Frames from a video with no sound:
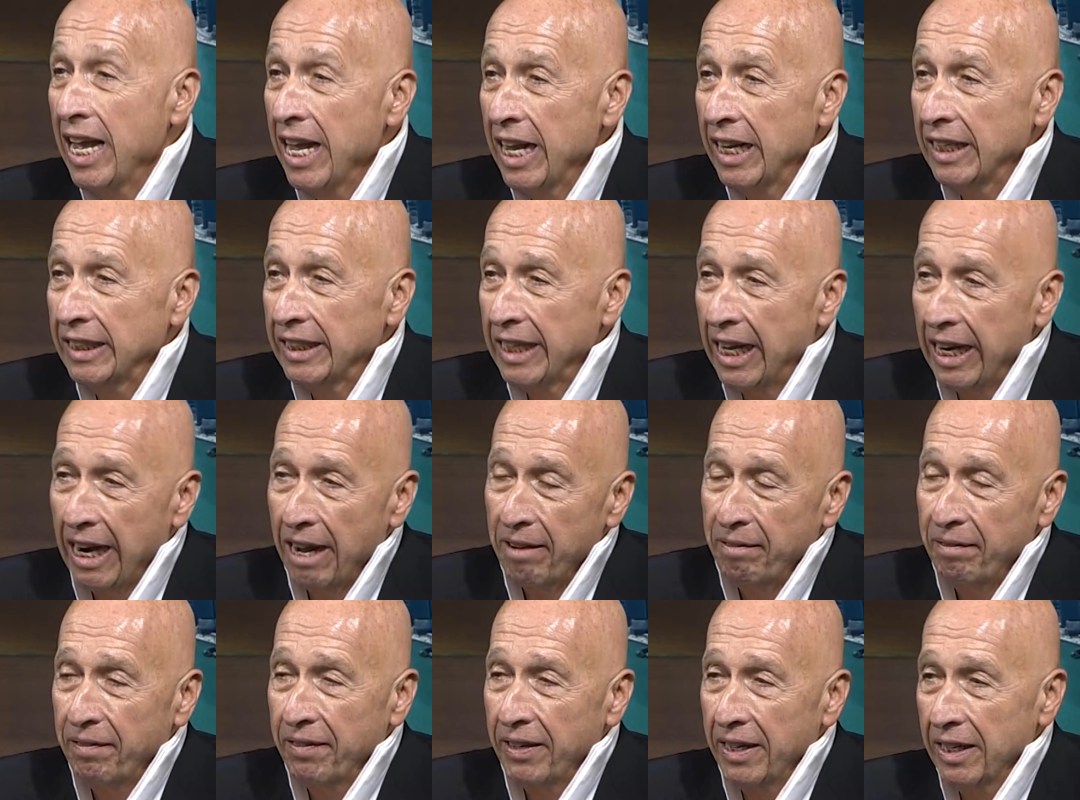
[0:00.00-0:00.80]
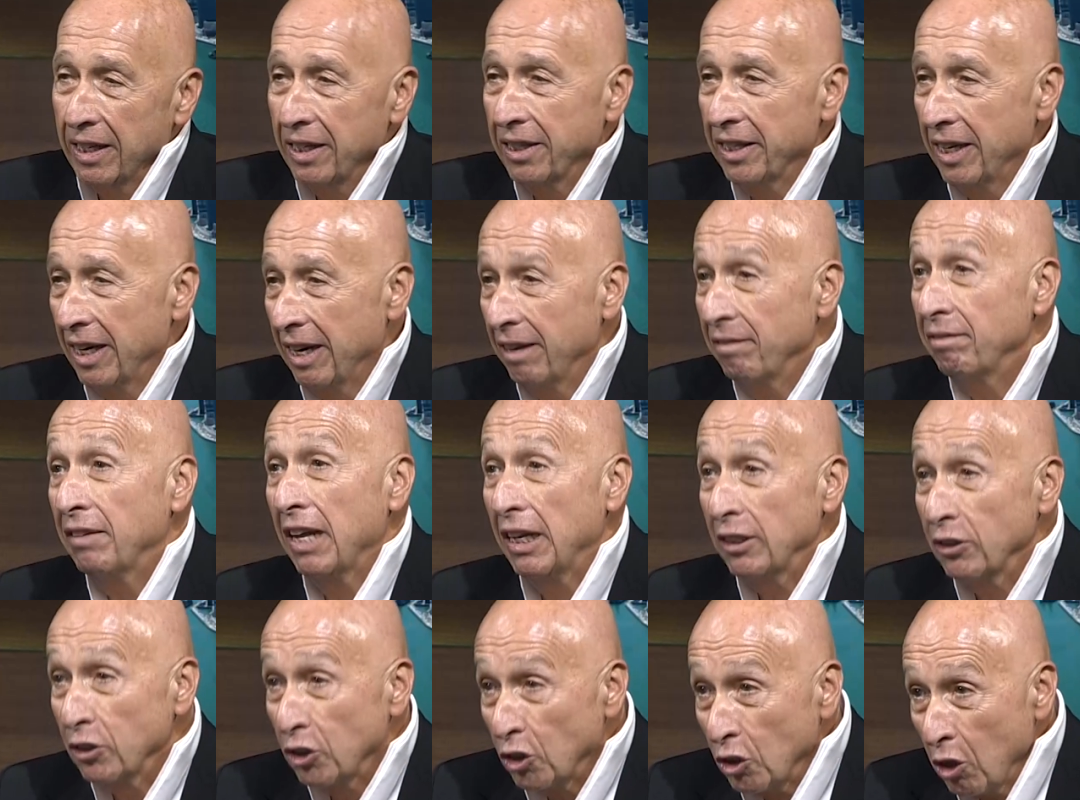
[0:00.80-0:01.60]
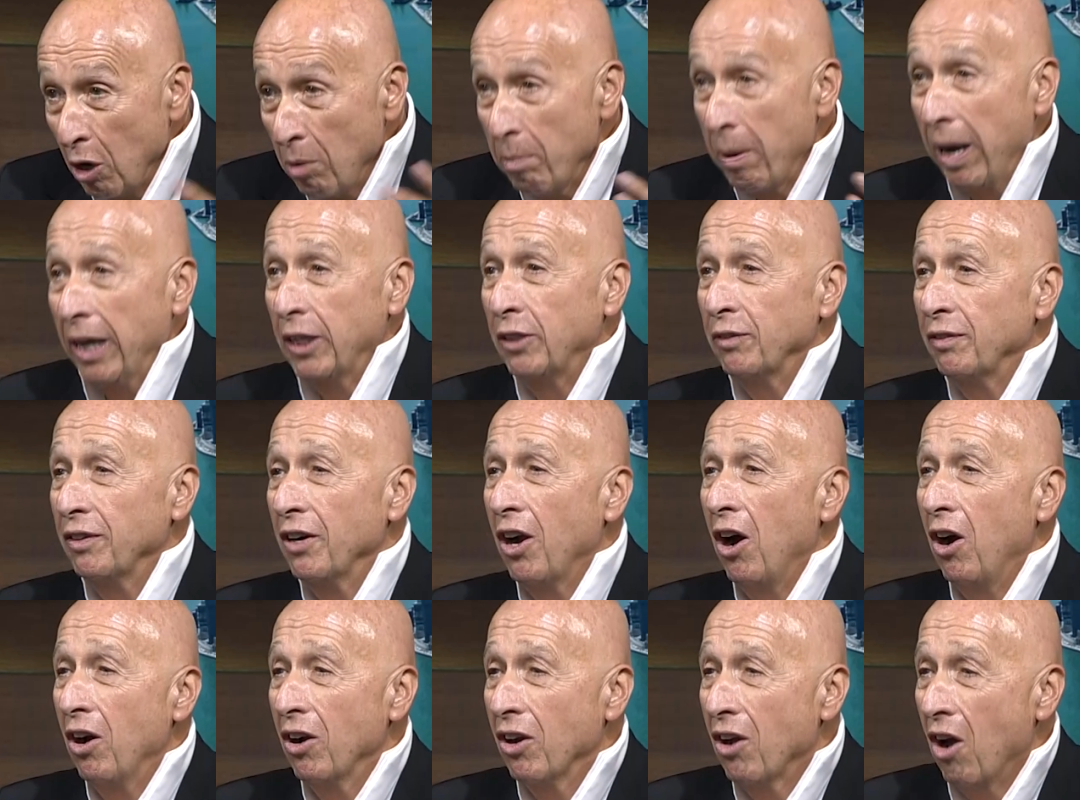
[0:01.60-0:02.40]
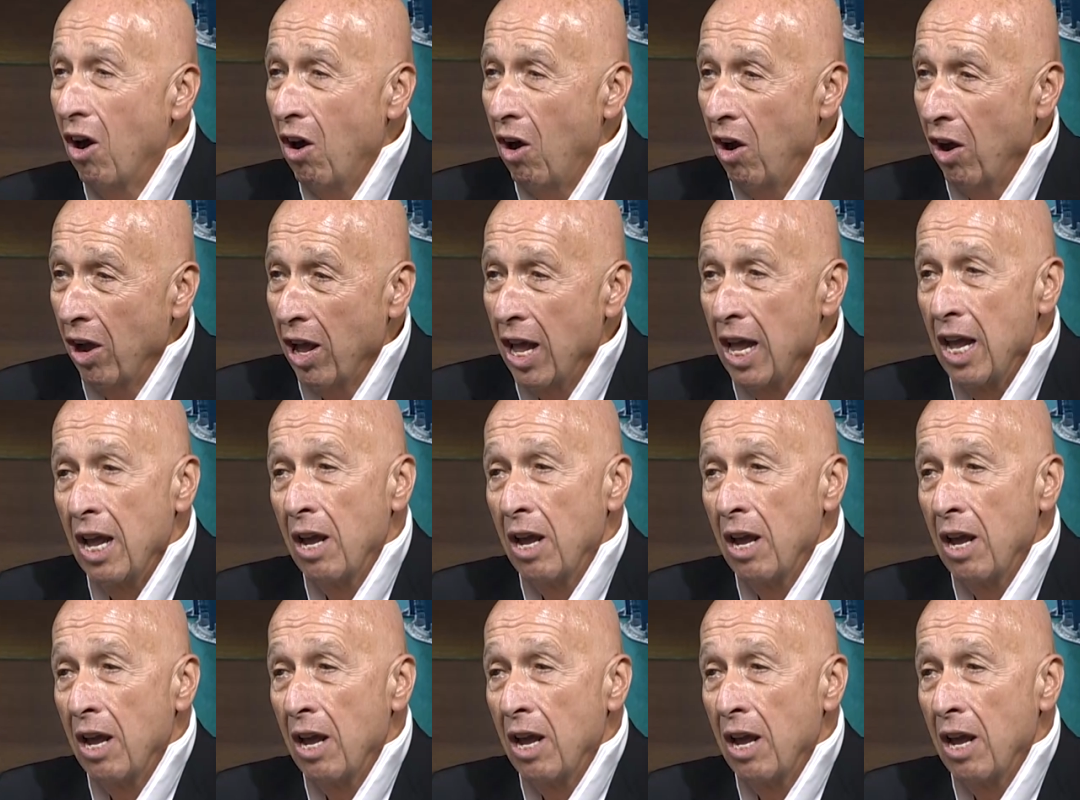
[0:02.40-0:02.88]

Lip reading: is that I feel that I've done so much for Hong Kong.